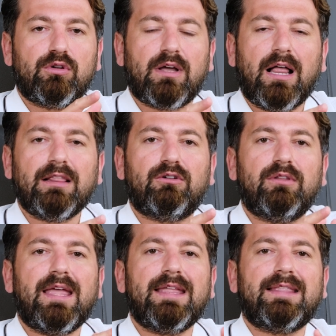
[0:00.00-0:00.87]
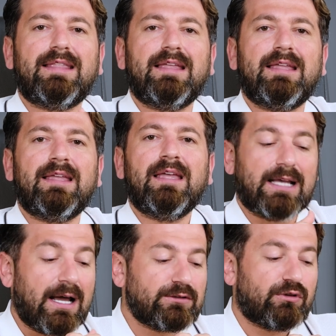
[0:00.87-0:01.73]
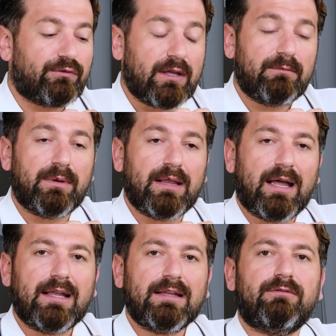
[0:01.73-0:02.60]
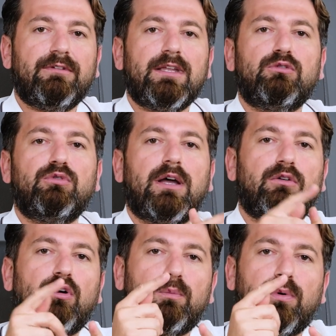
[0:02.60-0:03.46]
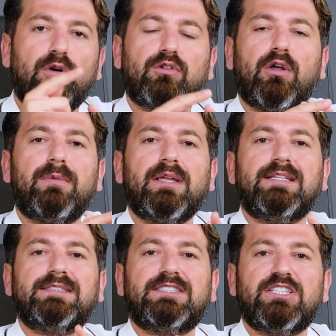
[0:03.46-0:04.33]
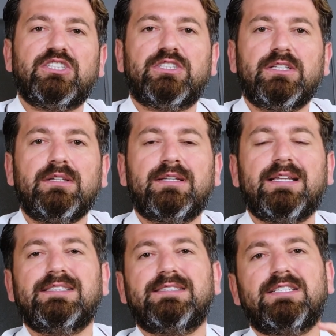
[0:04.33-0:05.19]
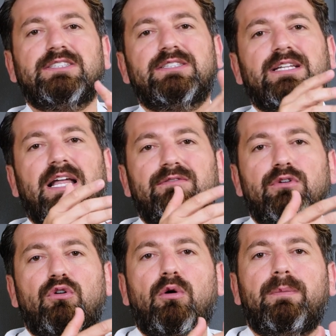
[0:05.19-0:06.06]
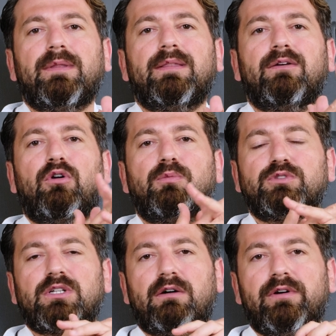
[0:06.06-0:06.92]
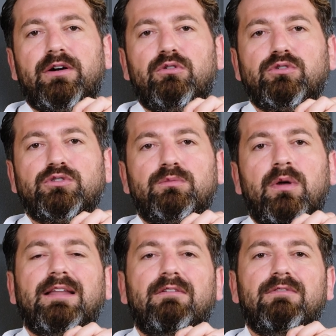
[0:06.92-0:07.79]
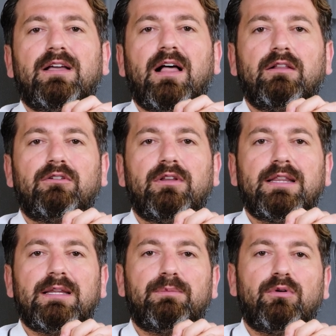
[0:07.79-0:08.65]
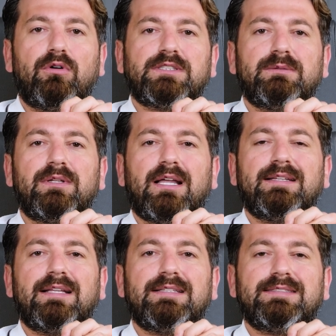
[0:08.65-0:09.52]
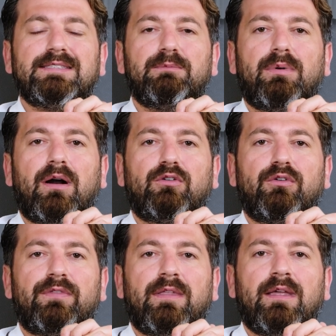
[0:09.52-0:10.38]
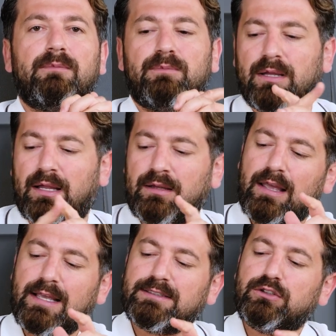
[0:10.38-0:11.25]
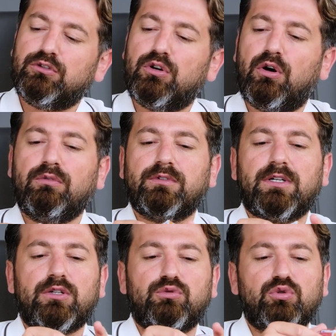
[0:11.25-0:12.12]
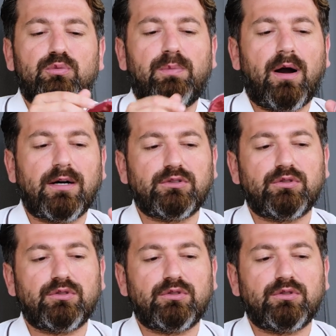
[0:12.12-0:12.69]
to calculate the size of implant, we do a corporotomy incision, the incision that we open the corpus cavernosum, and then we calculate the proximal and the distal part of the implant. As you know, there are two parts